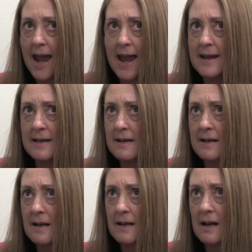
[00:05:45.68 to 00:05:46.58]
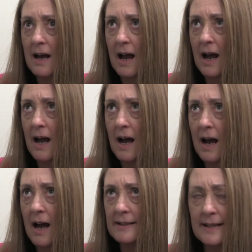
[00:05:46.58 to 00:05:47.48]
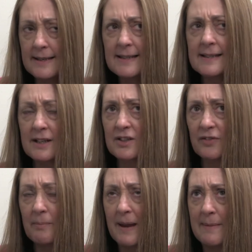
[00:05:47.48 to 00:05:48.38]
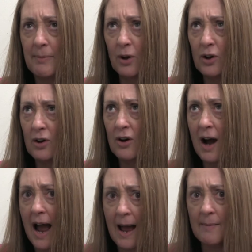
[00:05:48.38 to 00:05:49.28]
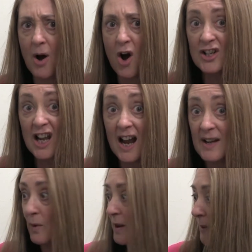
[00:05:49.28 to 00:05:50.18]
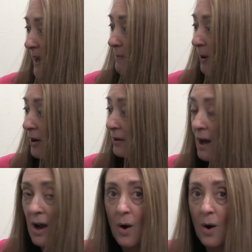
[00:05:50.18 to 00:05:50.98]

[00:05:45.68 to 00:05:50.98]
in at a distance from people or um, online with people,